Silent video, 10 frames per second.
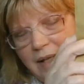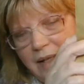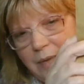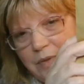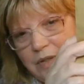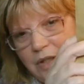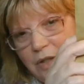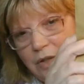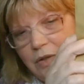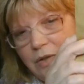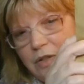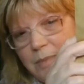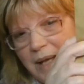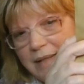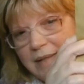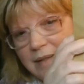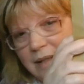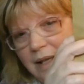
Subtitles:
and it was a huge mess.